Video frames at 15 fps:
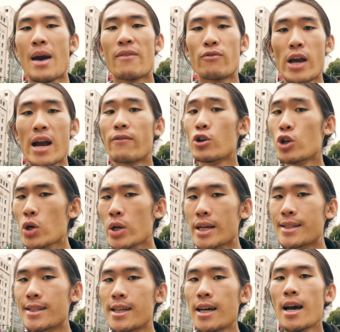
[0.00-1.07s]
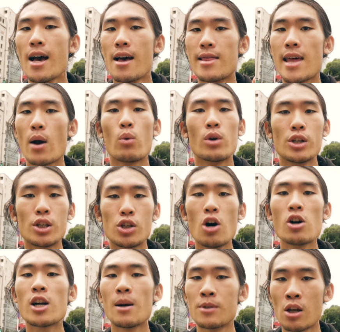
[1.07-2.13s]
Have you ever noticed that when a
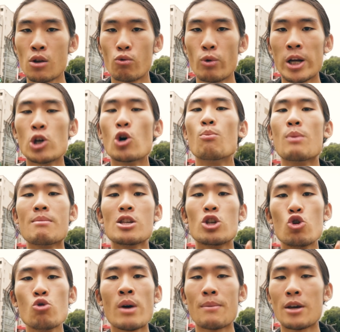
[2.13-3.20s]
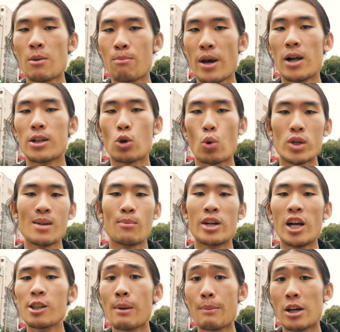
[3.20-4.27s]
song comes on the radio, maybe you might be compelled, or someone
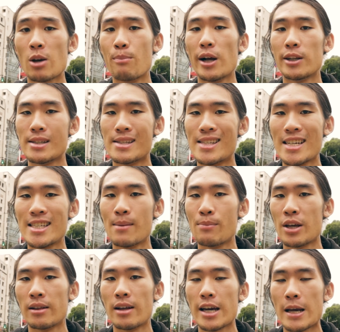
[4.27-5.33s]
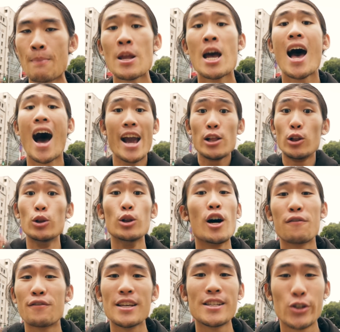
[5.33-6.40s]
else might be compelled to say something like, I
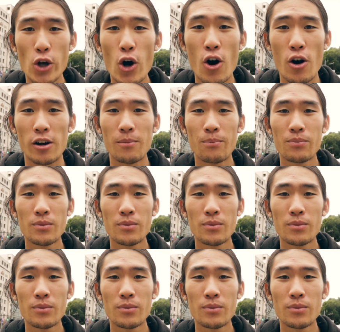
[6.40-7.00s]
love this song.